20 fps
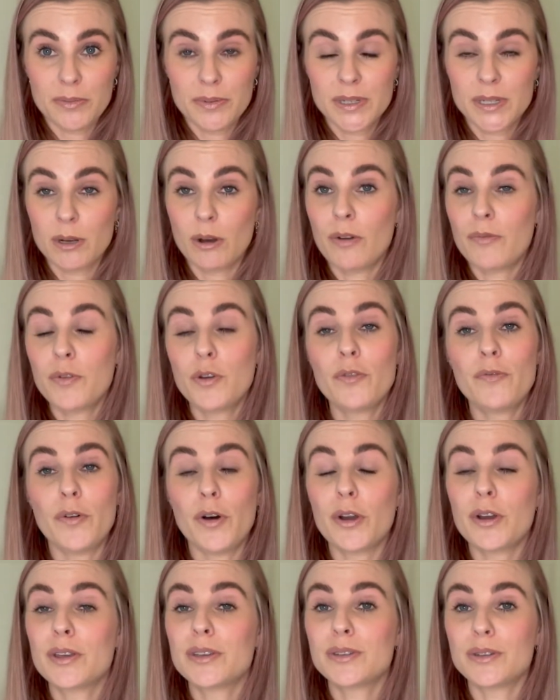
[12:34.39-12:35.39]
So if you're
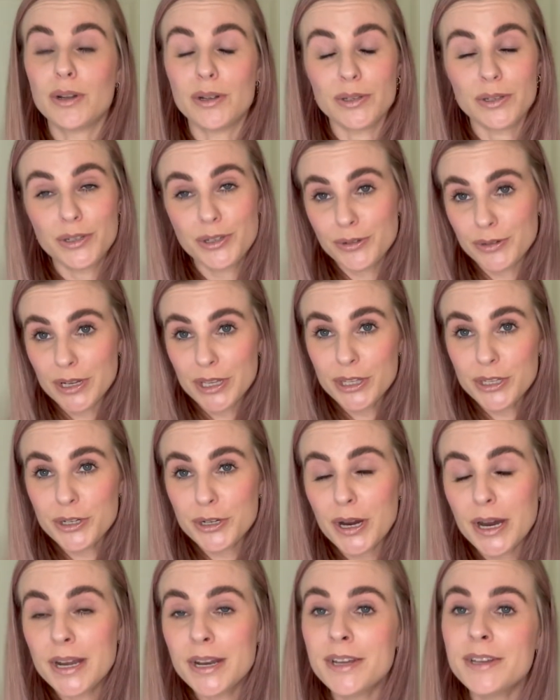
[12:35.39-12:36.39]
focused on strength
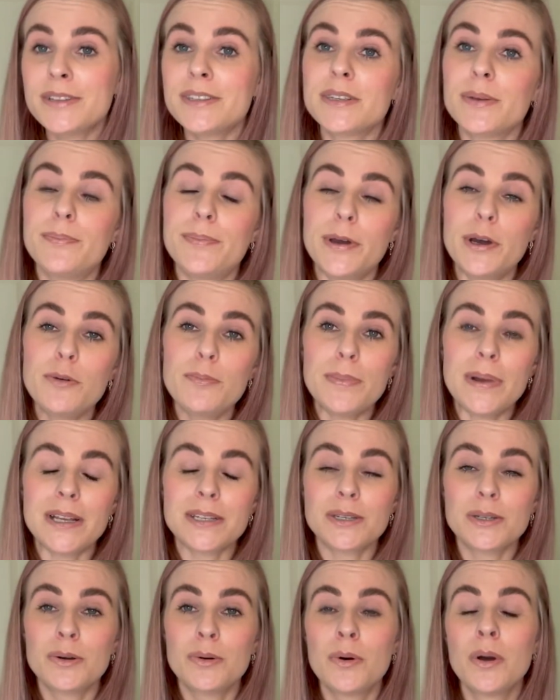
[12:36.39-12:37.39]
training to build
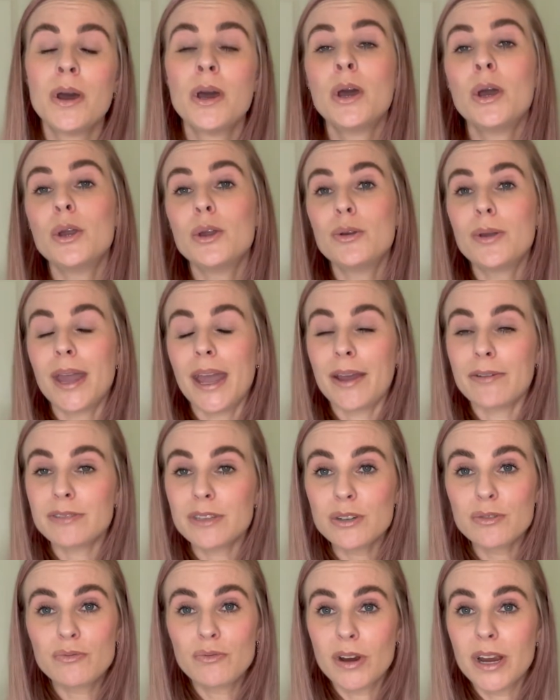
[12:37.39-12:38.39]
muscle, you have
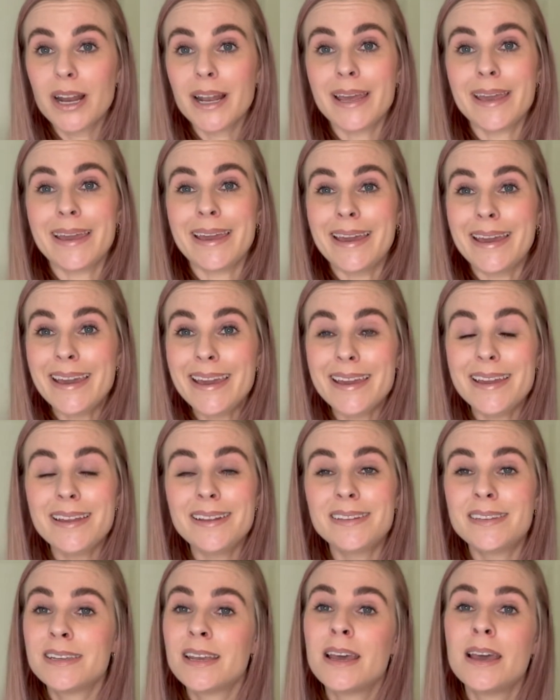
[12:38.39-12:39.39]
to really
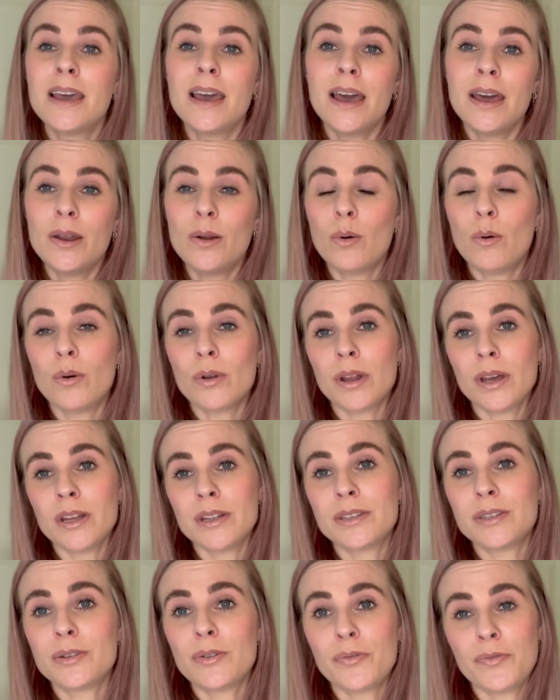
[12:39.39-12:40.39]
eat in order
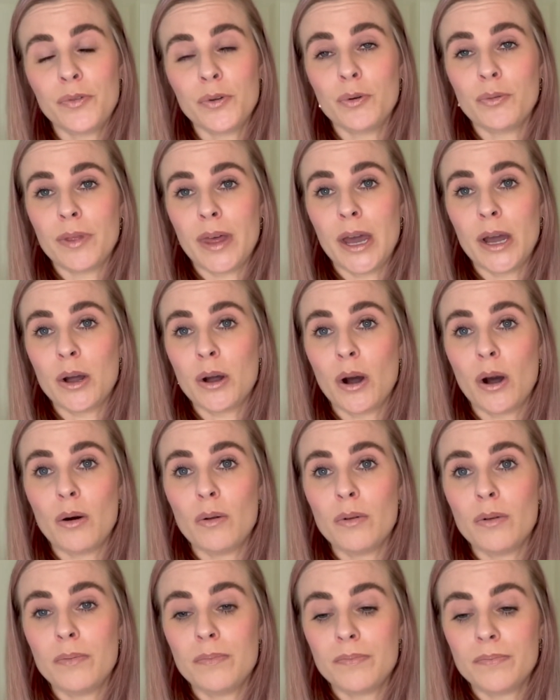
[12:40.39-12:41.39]
to fuel that goal.